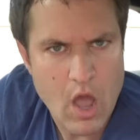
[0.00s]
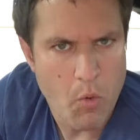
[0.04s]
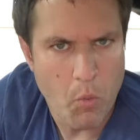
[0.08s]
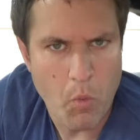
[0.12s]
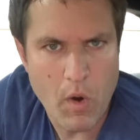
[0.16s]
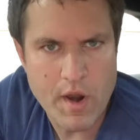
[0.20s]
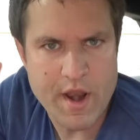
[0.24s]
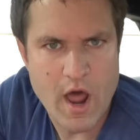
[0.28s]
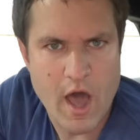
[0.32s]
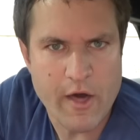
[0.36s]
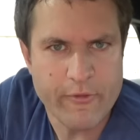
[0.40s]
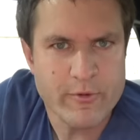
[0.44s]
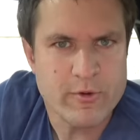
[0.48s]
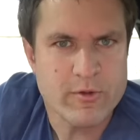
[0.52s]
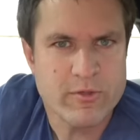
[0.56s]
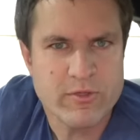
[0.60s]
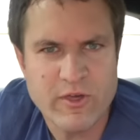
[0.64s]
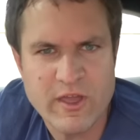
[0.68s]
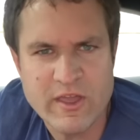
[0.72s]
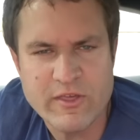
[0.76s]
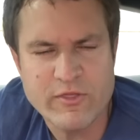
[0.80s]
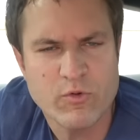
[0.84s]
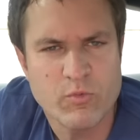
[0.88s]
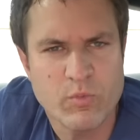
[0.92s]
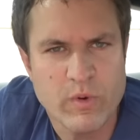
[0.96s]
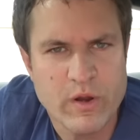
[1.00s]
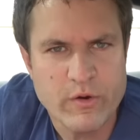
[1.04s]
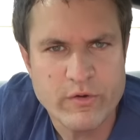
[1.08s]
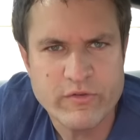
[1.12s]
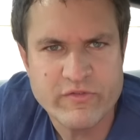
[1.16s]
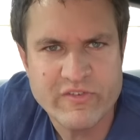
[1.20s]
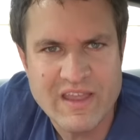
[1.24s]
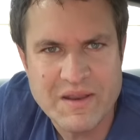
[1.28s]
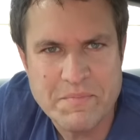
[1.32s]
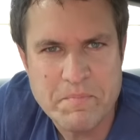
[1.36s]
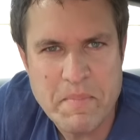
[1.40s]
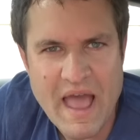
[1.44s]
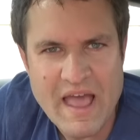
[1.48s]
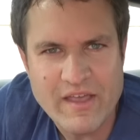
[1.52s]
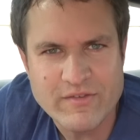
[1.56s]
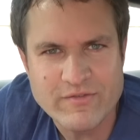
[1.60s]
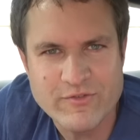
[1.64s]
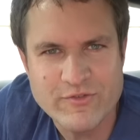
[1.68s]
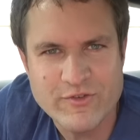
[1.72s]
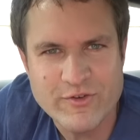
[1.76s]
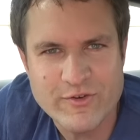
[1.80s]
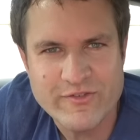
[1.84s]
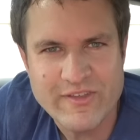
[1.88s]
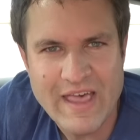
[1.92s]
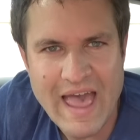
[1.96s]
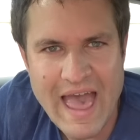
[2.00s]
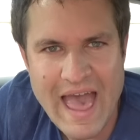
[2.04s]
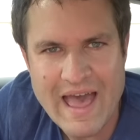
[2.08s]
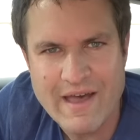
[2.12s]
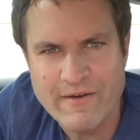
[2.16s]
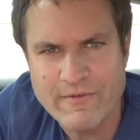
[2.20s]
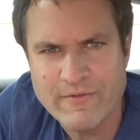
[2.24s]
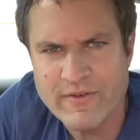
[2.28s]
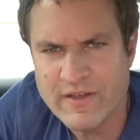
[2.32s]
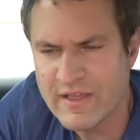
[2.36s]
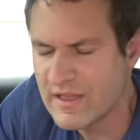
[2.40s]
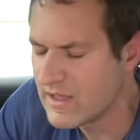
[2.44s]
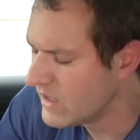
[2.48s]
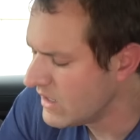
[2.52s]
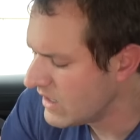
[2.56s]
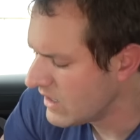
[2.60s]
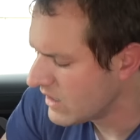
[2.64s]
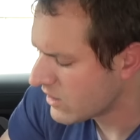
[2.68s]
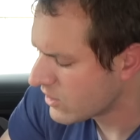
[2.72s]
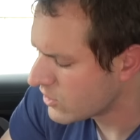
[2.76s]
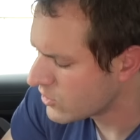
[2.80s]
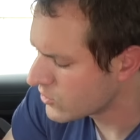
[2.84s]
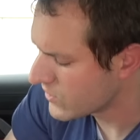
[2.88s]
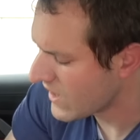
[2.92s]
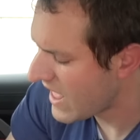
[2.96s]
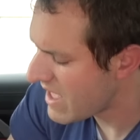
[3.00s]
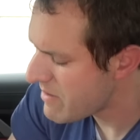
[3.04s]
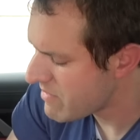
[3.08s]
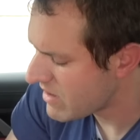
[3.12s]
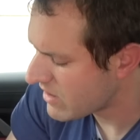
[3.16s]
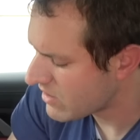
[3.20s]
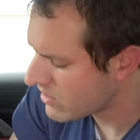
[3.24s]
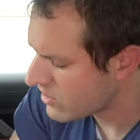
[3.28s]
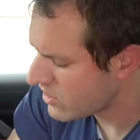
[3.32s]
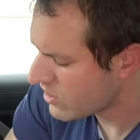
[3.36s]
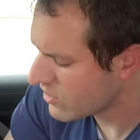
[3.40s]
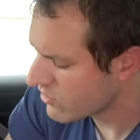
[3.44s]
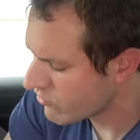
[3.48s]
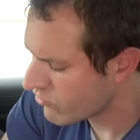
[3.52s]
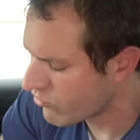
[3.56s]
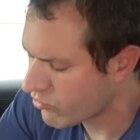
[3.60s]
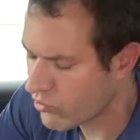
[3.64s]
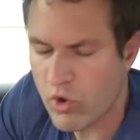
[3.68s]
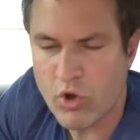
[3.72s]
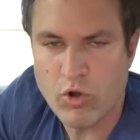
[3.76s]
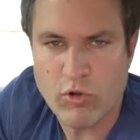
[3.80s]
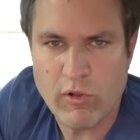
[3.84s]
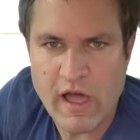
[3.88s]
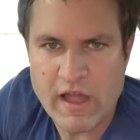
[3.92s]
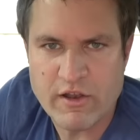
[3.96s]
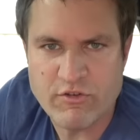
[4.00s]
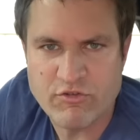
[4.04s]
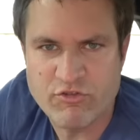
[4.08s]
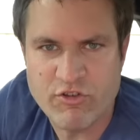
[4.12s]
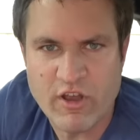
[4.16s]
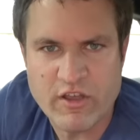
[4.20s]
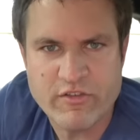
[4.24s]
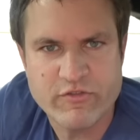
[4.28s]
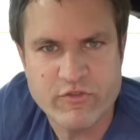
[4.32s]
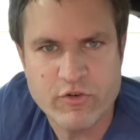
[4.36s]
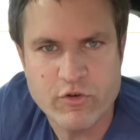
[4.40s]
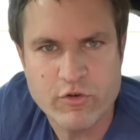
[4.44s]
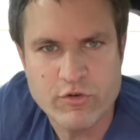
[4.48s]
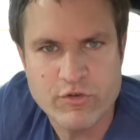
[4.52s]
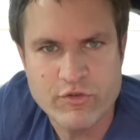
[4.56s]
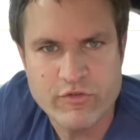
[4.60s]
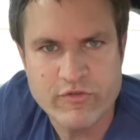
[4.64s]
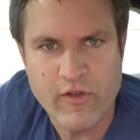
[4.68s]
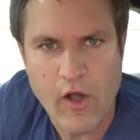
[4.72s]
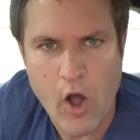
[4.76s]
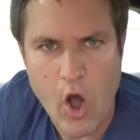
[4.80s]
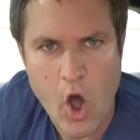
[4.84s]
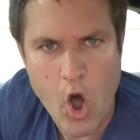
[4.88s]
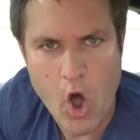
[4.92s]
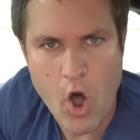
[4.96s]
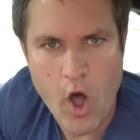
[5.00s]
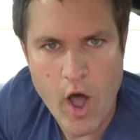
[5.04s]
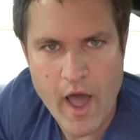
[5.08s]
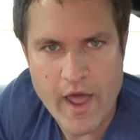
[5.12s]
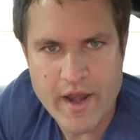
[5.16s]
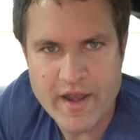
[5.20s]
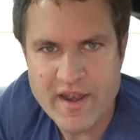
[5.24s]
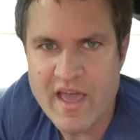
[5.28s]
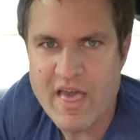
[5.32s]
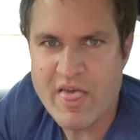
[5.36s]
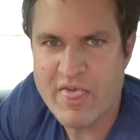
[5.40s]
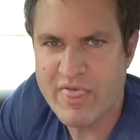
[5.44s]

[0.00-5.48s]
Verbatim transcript: One other thing the rear seat passengers have climate control adjusters on